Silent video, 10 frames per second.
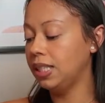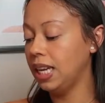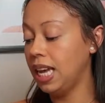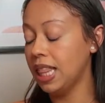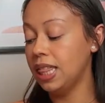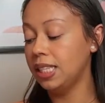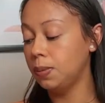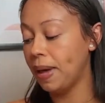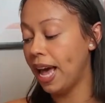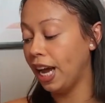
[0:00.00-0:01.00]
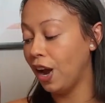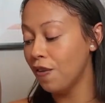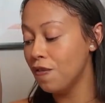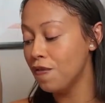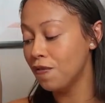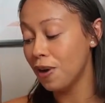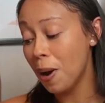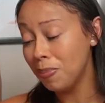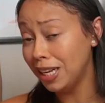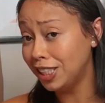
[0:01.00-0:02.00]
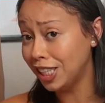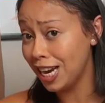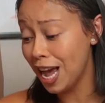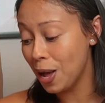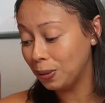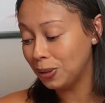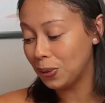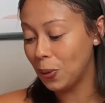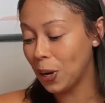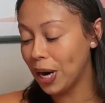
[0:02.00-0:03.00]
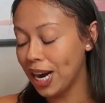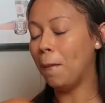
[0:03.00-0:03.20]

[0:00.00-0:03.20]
to get this bag from the Chanel store.